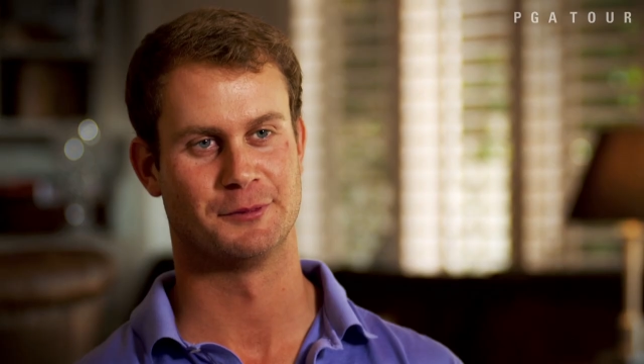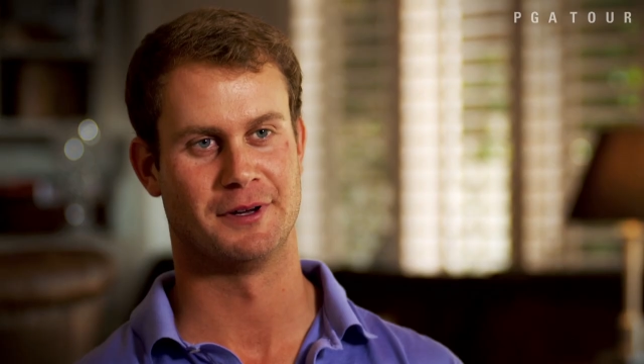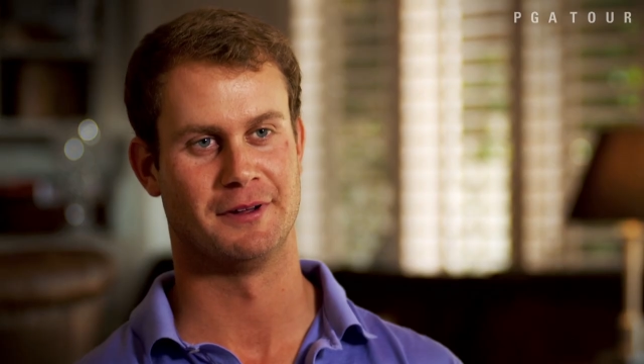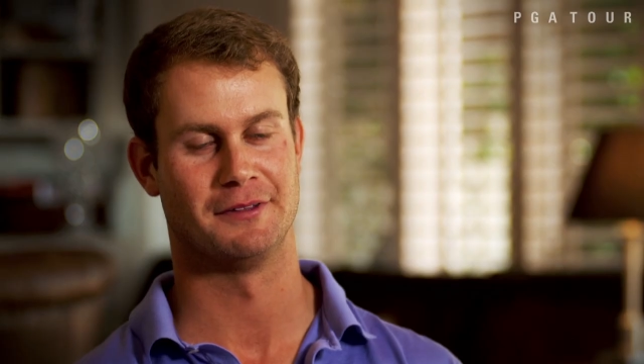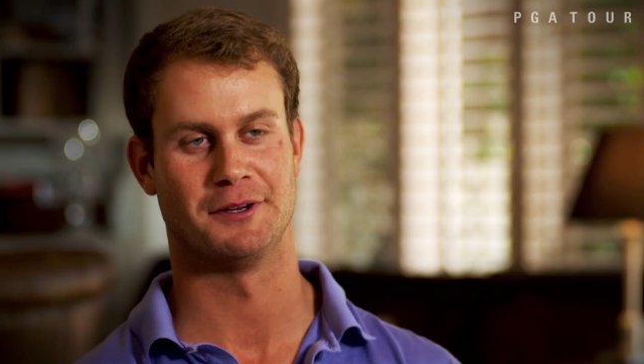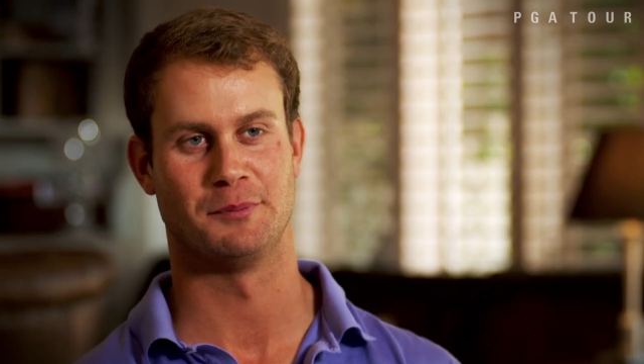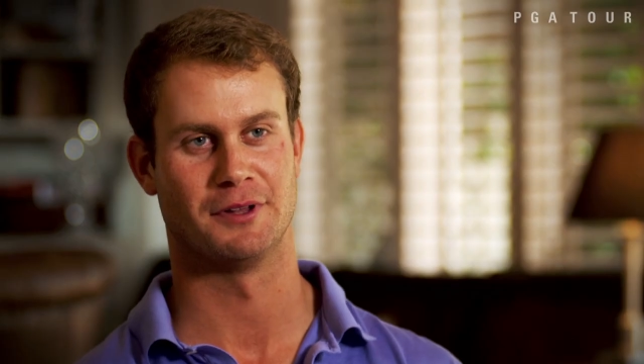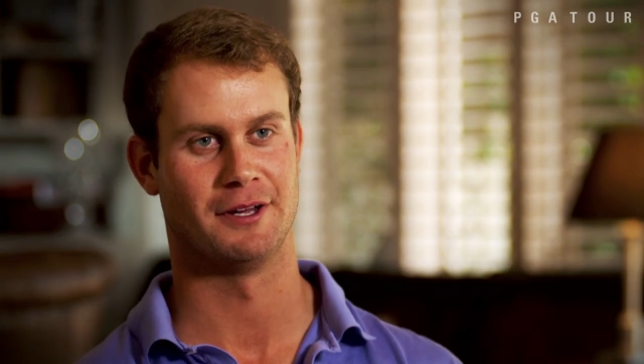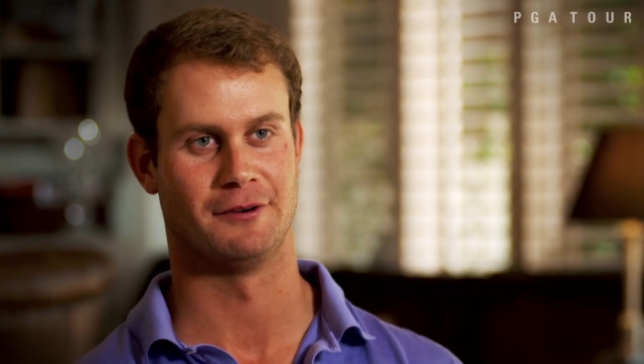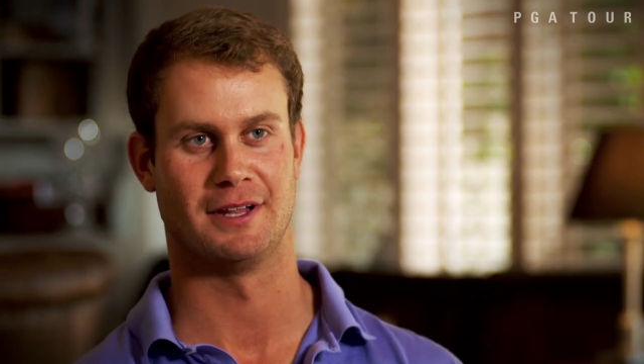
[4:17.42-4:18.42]
when I'm out there
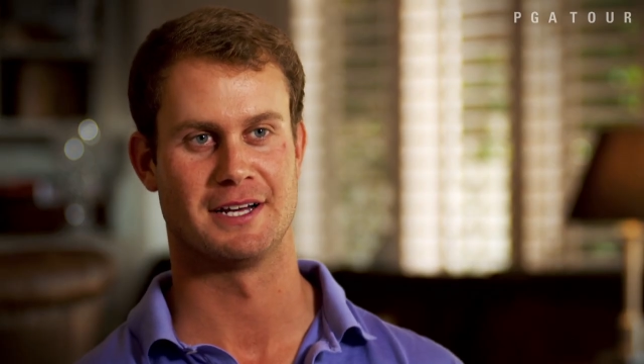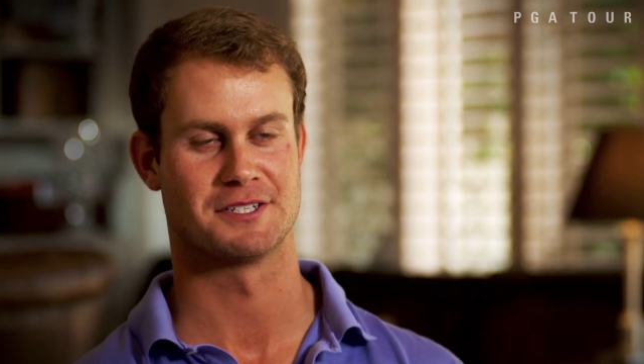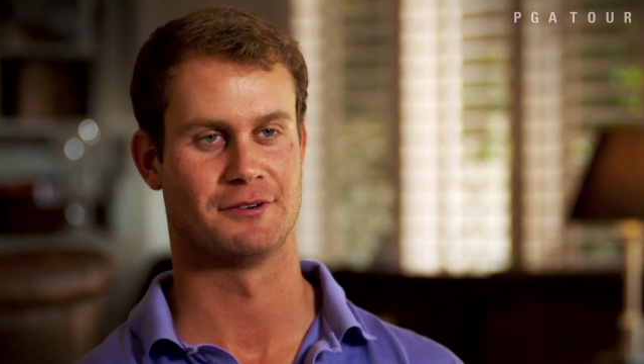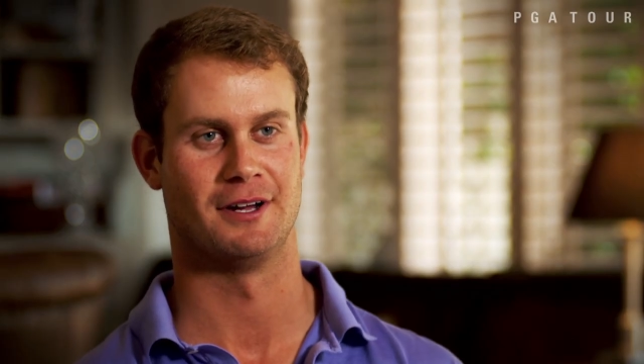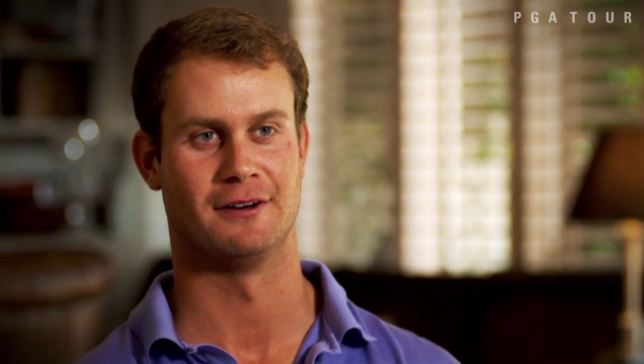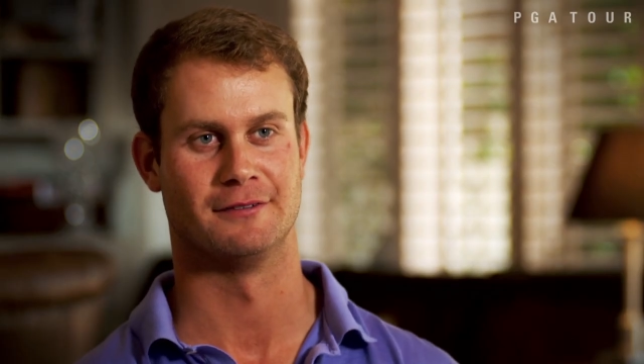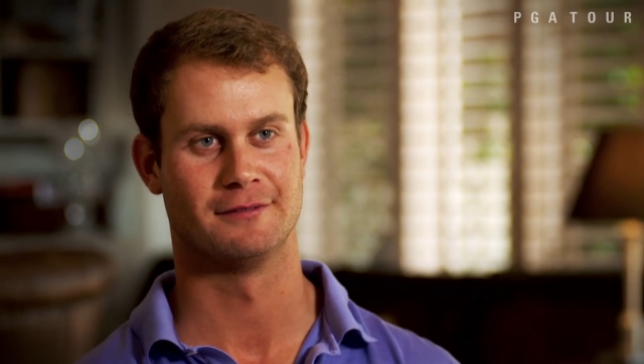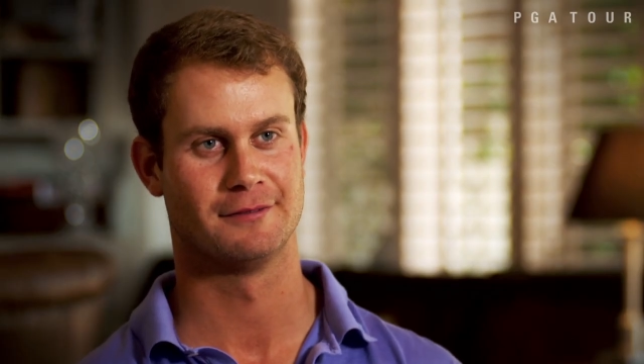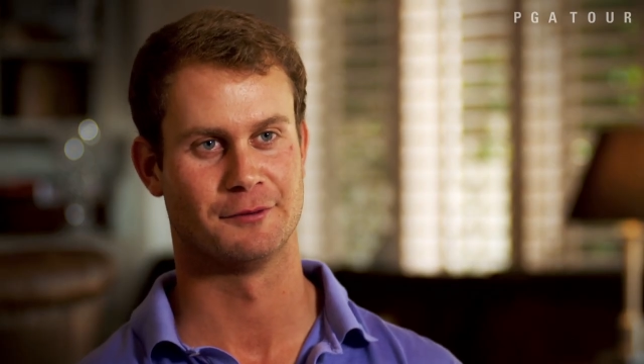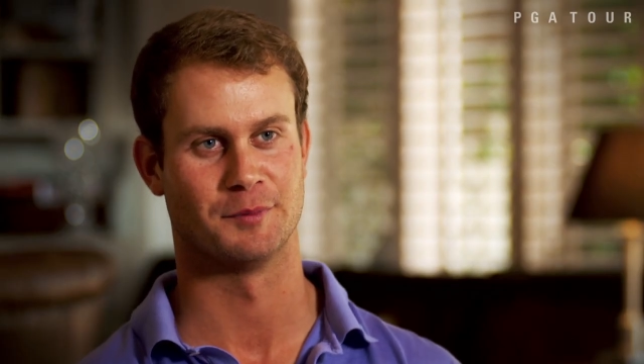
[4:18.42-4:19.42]
playing, relaxing around
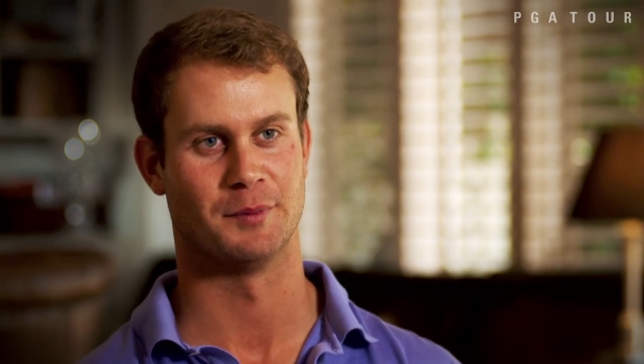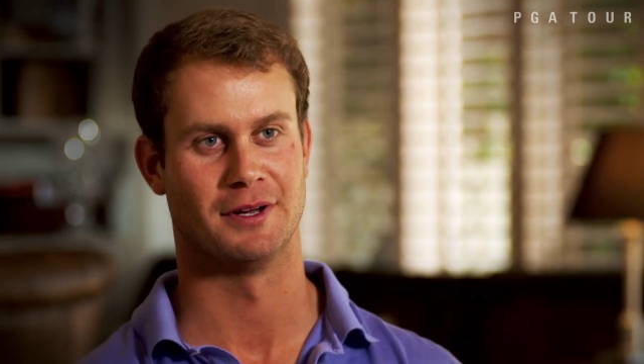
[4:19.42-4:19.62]
with my